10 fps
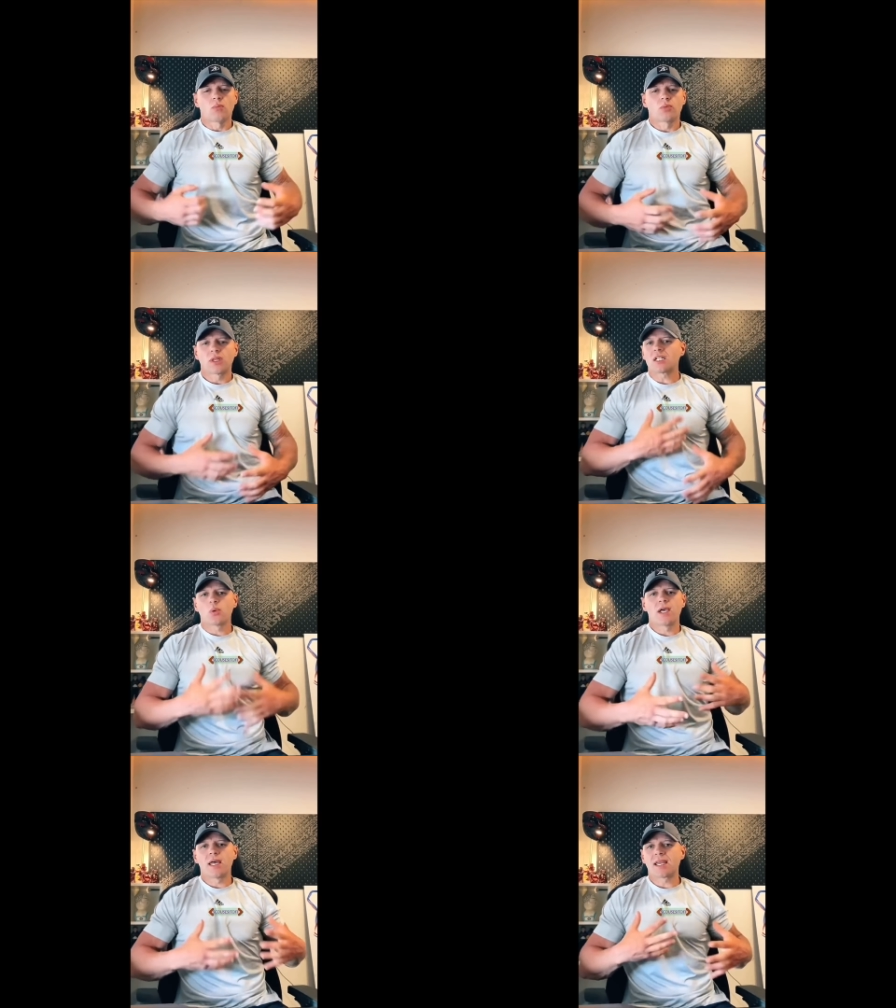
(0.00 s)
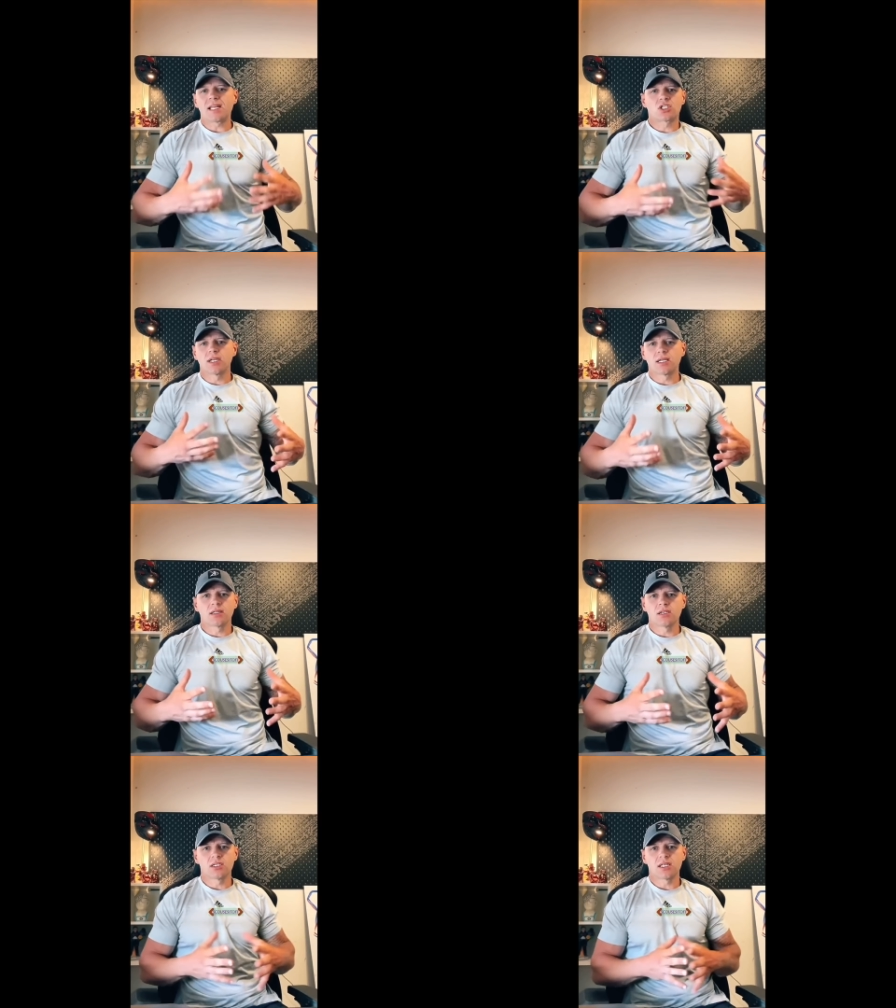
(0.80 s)
But that's where I get
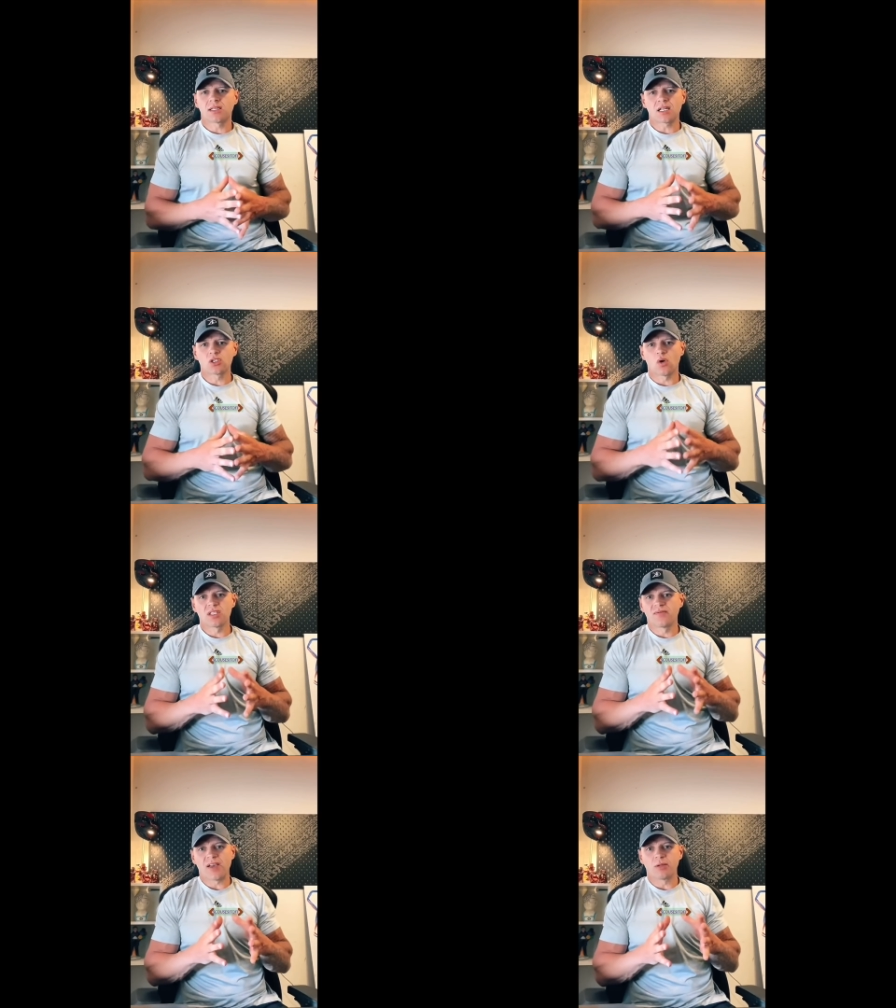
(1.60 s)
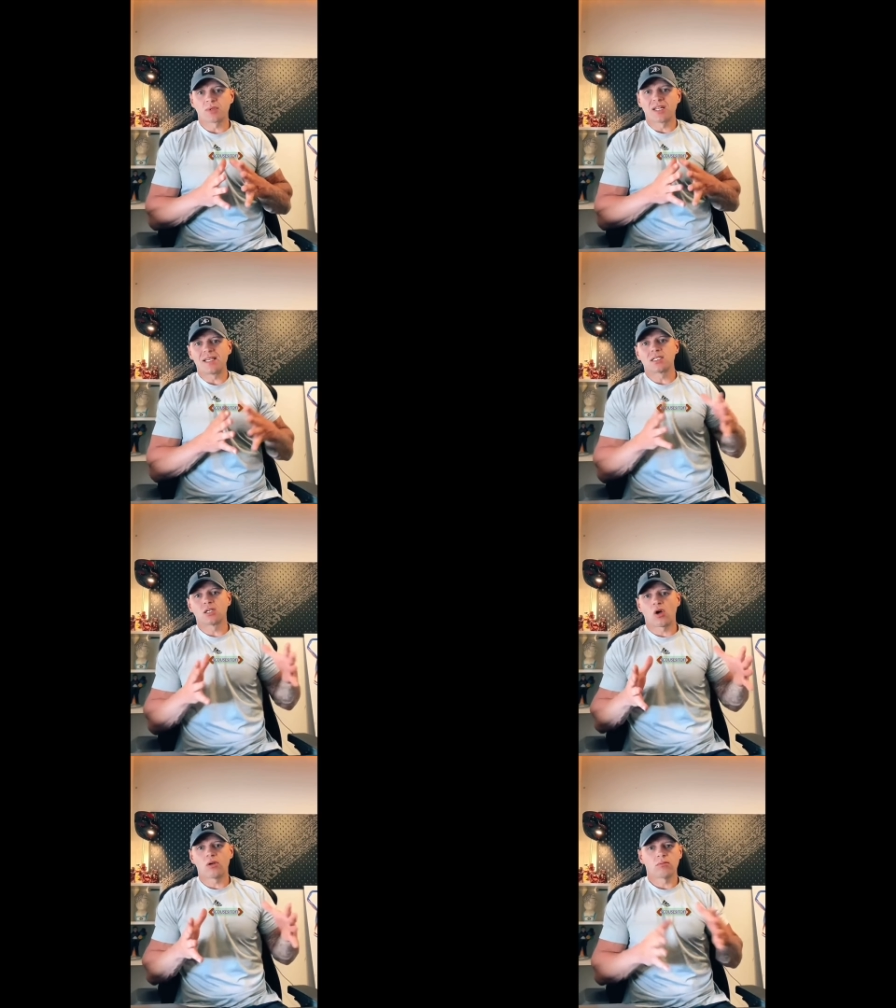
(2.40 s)
triggered and shit. That's all developed
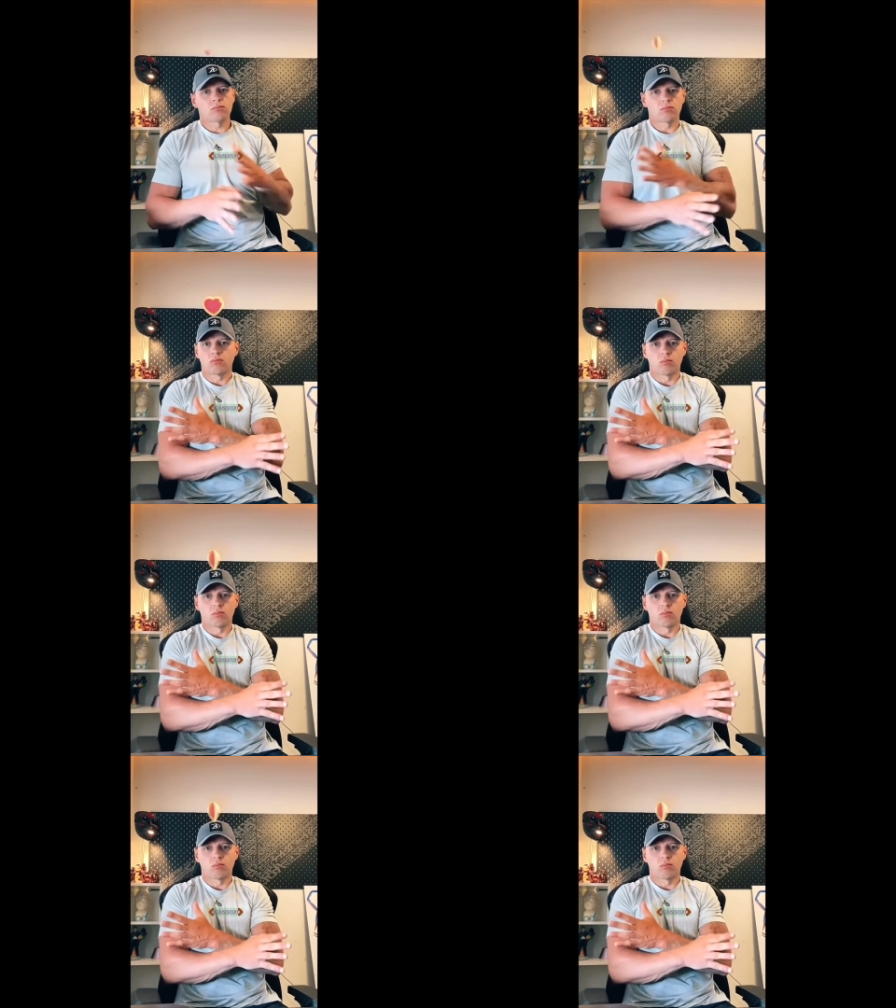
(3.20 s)
later on.